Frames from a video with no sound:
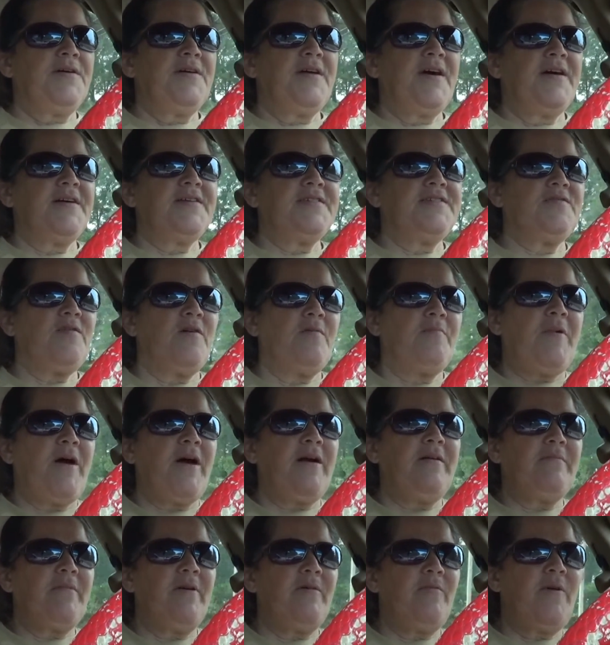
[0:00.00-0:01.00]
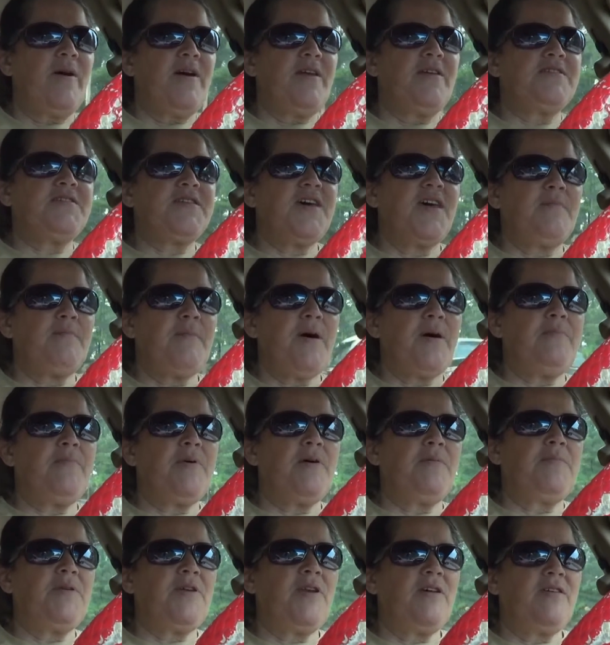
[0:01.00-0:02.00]
Yeah, so I'm on my way to take my
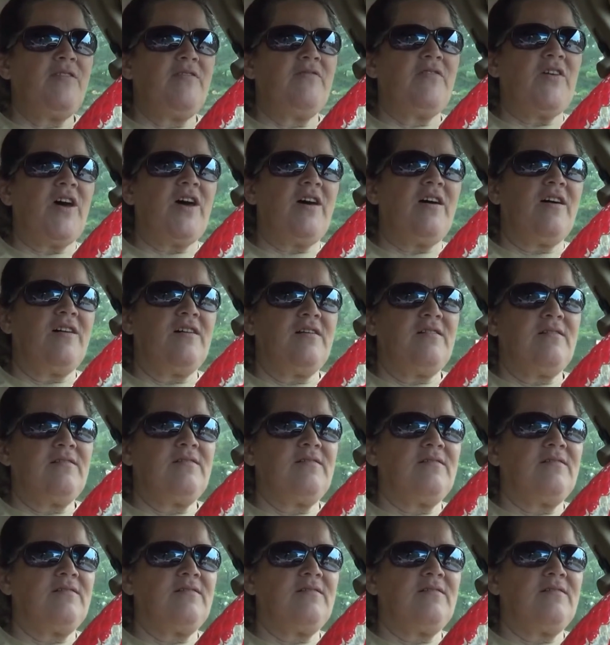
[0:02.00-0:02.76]
puppy to the vet.